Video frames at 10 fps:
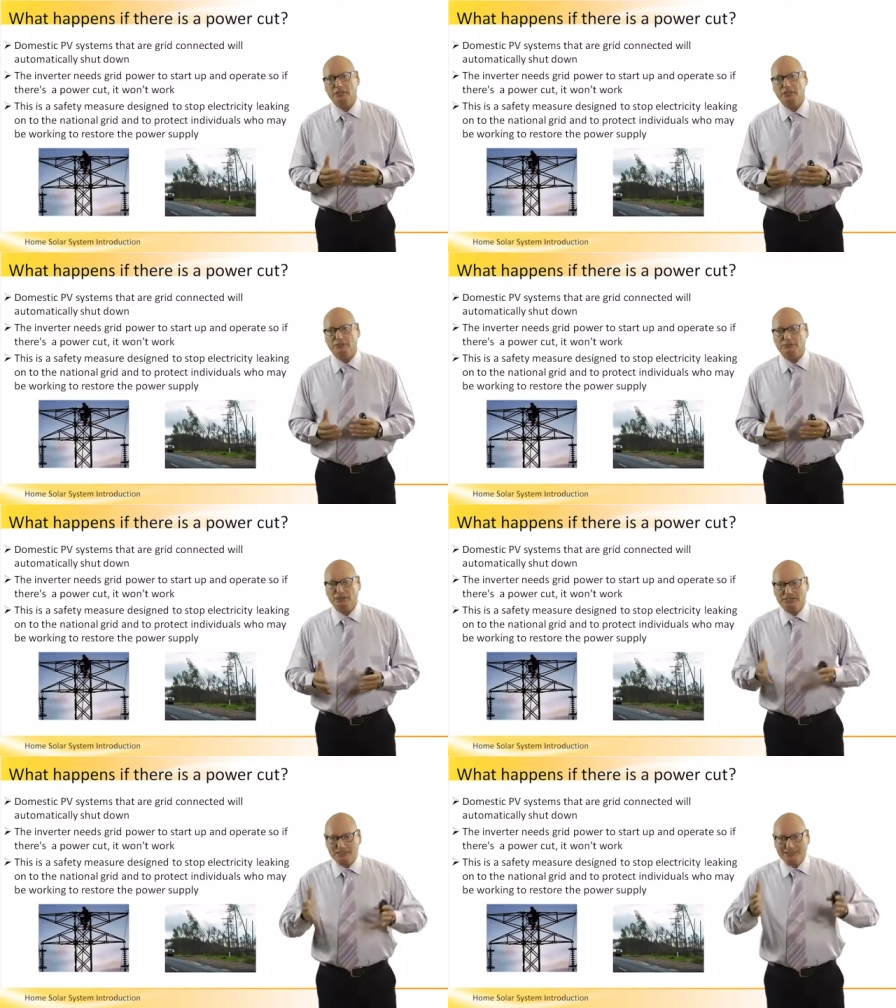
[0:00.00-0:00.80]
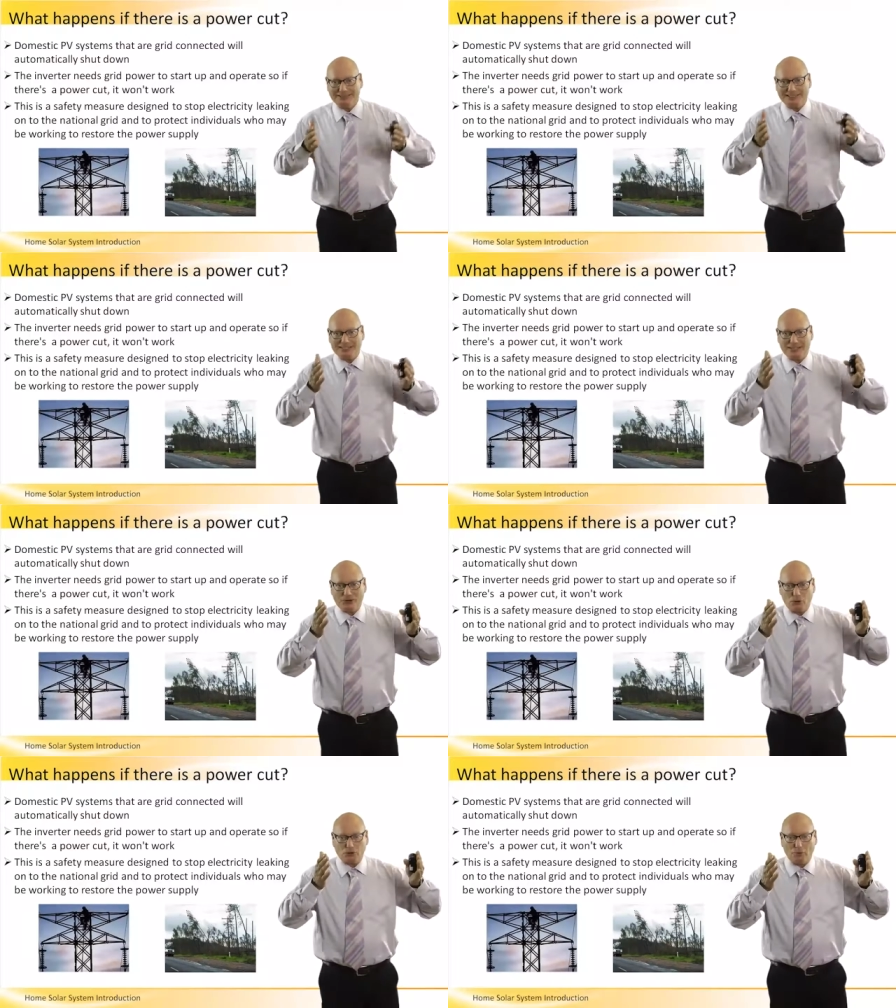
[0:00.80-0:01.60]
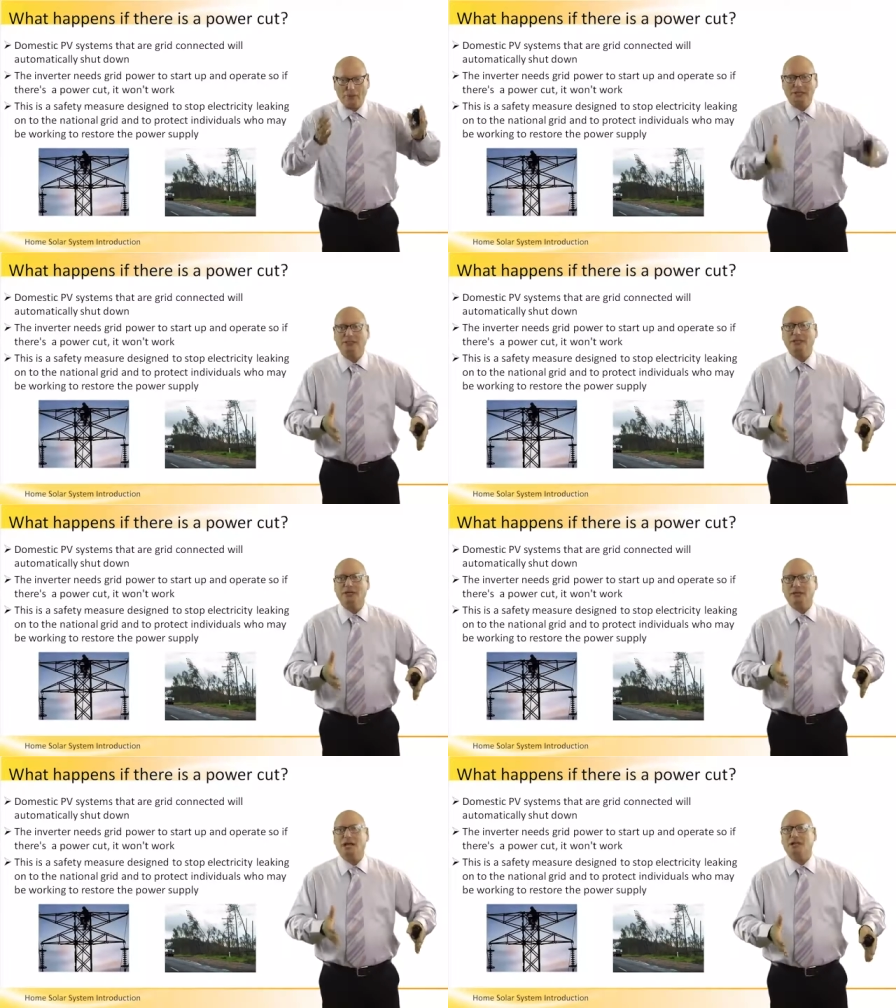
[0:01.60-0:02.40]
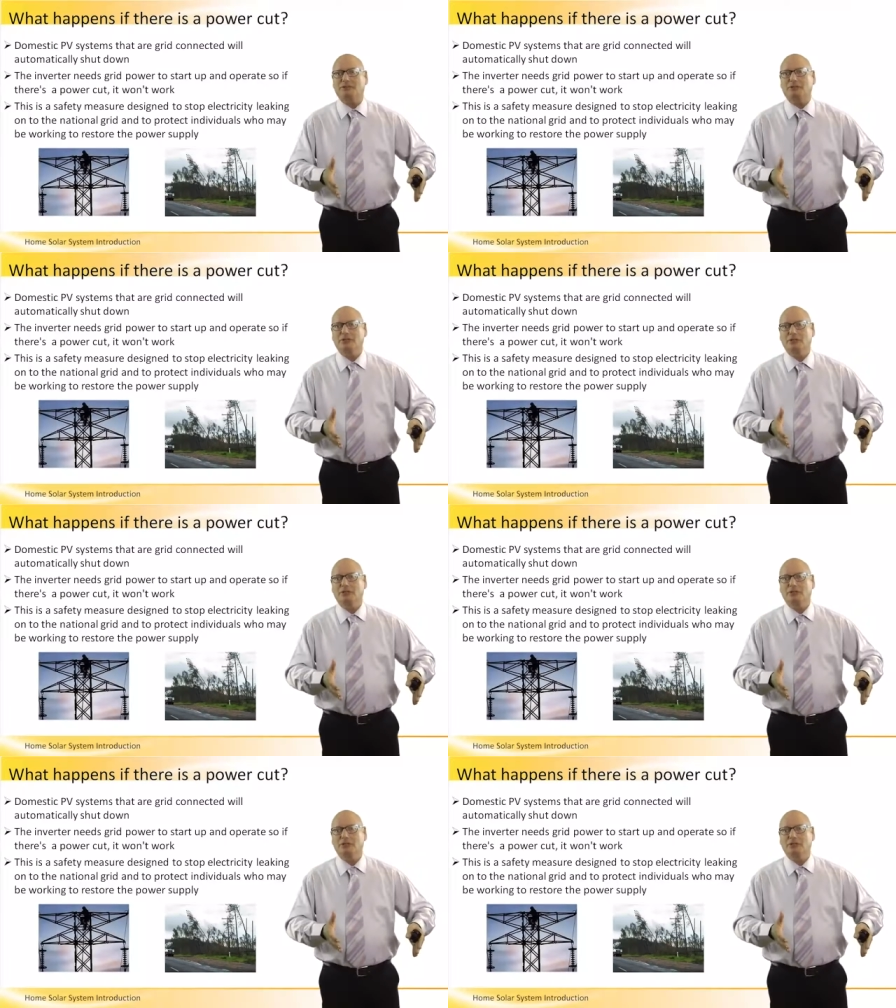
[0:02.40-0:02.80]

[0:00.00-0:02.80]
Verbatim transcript: So basically there is an automatic cut